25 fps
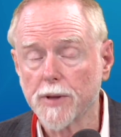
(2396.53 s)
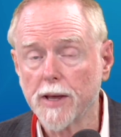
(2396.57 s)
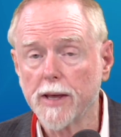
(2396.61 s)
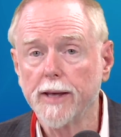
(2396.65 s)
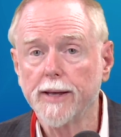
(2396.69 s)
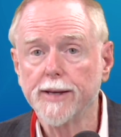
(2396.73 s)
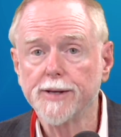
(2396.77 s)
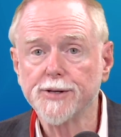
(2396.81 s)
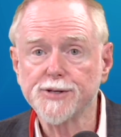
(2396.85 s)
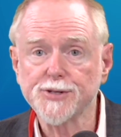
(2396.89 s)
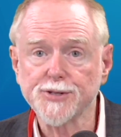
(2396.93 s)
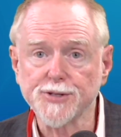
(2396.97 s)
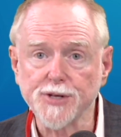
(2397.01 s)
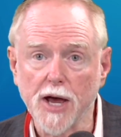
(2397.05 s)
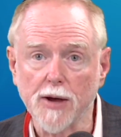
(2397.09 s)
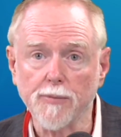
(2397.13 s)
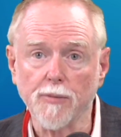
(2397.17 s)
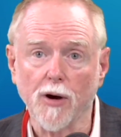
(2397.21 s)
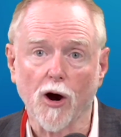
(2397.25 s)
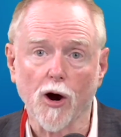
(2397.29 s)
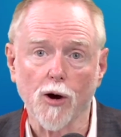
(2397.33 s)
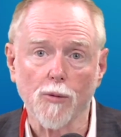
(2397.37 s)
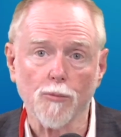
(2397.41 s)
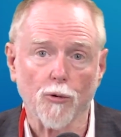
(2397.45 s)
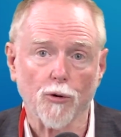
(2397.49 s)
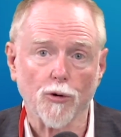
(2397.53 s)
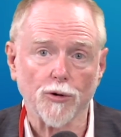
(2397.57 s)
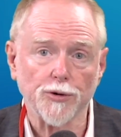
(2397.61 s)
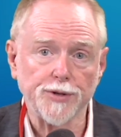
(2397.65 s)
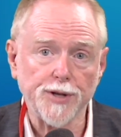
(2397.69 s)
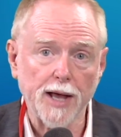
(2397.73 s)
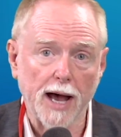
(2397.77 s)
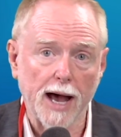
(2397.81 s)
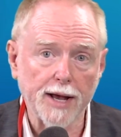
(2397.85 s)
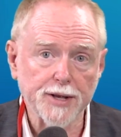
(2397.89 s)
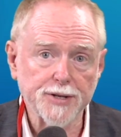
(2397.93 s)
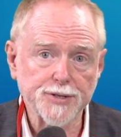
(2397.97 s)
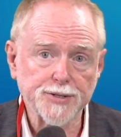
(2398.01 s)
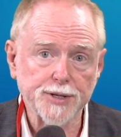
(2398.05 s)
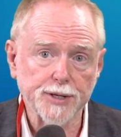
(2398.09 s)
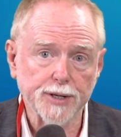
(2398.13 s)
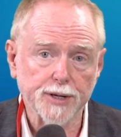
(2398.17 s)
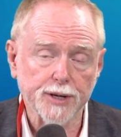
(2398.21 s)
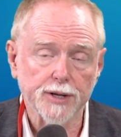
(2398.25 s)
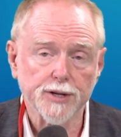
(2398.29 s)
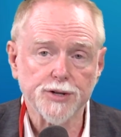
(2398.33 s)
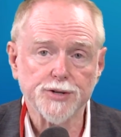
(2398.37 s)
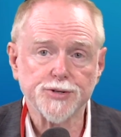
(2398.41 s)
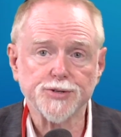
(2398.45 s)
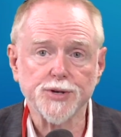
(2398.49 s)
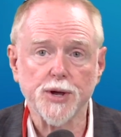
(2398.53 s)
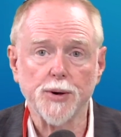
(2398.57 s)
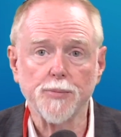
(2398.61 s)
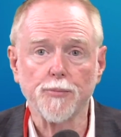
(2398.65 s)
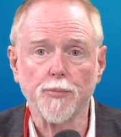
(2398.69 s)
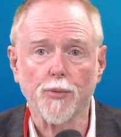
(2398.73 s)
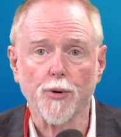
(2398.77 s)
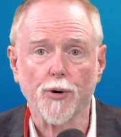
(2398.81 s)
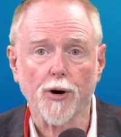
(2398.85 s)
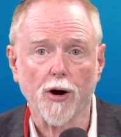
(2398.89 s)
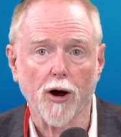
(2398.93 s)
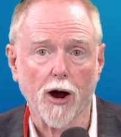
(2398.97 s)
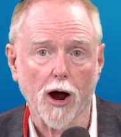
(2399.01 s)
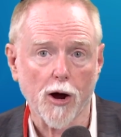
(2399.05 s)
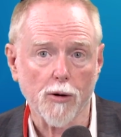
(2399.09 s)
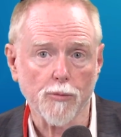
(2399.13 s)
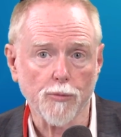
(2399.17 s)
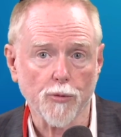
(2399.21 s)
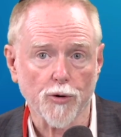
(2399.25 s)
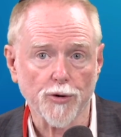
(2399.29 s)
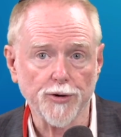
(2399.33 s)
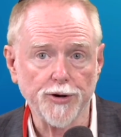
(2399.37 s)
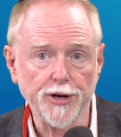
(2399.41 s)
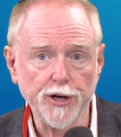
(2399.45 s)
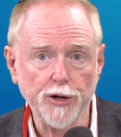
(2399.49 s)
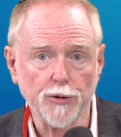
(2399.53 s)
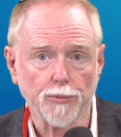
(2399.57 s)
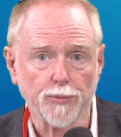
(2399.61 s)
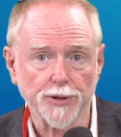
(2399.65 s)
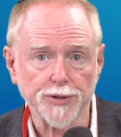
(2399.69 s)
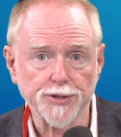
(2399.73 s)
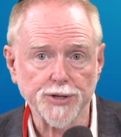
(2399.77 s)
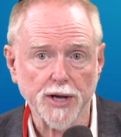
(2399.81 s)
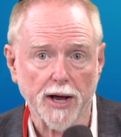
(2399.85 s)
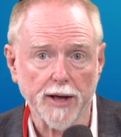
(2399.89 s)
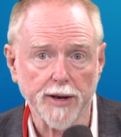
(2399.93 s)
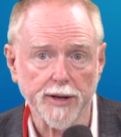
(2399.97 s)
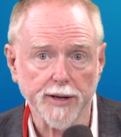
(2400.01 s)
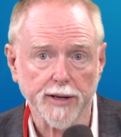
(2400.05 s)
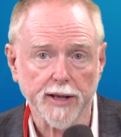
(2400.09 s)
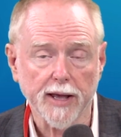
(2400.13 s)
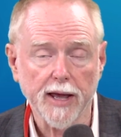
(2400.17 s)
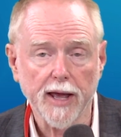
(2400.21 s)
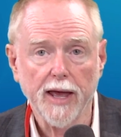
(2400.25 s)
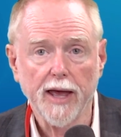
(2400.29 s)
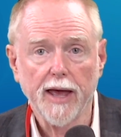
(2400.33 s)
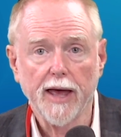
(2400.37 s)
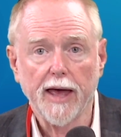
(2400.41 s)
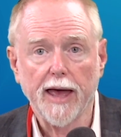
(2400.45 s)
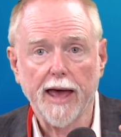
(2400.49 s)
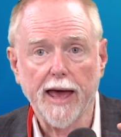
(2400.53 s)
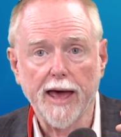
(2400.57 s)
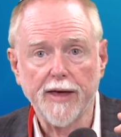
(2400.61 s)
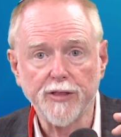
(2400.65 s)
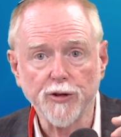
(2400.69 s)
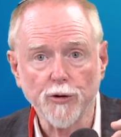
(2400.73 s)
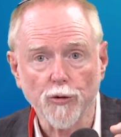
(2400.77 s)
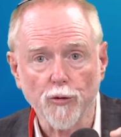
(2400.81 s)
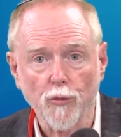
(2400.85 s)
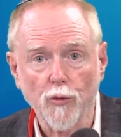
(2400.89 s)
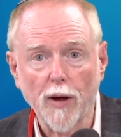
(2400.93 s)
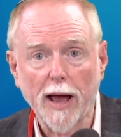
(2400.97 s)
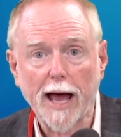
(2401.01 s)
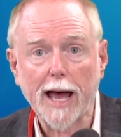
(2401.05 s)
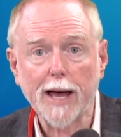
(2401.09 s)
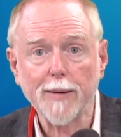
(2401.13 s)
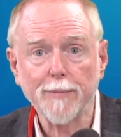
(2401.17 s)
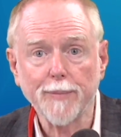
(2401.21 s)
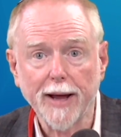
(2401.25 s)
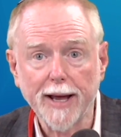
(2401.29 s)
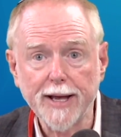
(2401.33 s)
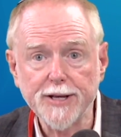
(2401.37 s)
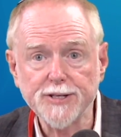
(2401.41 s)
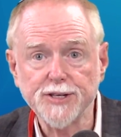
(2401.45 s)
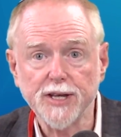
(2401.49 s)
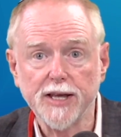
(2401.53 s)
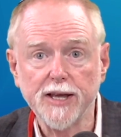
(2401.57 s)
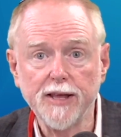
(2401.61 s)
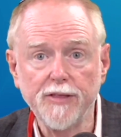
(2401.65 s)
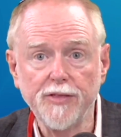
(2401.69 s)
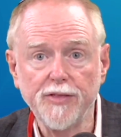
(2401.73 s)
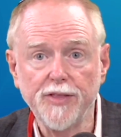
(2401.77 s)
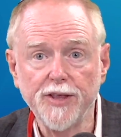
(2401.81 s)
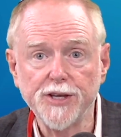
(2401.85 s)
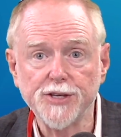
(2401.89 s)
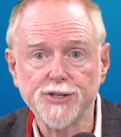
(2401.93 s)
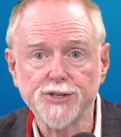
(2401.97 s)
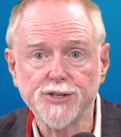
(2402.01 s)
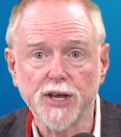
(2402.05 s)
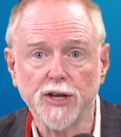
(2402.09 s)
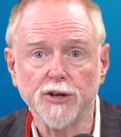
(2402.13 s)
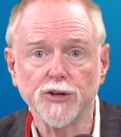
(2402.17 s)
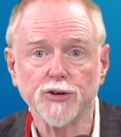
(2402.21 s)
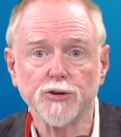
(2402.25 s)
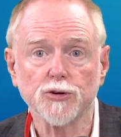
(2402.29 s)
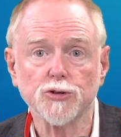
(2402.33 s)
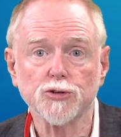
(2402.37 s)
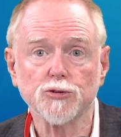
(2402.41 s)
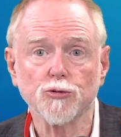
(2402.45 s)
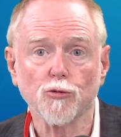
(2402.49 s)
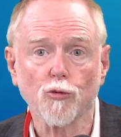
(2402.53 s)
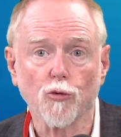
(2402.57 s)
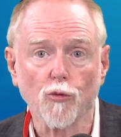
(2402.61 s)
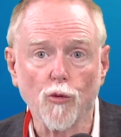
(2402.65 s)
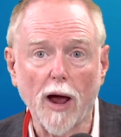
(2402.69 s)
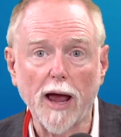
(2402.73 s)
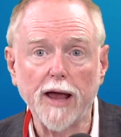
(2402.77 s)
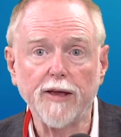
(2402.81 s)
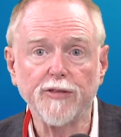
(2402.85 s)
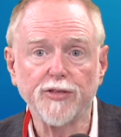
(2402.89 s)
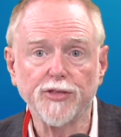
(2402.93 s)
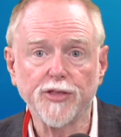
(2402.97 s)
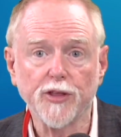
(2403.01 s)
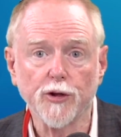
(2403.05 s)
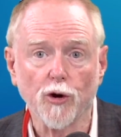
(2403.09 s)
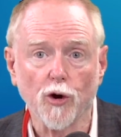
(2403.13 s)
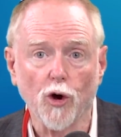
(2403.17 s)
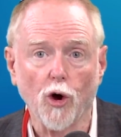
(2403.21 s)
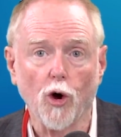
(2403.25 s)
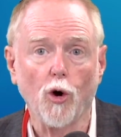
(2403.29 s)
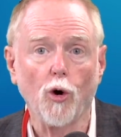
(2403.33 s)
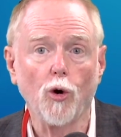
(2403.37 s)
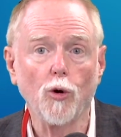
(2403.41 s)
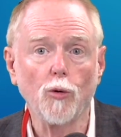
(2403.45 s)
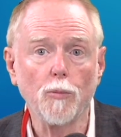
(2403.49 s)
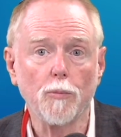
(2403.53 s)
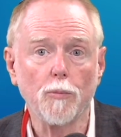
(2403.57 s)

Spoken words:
Some are more Gnostic, some are more Neoplatonic, and the rabbis in these centers write their own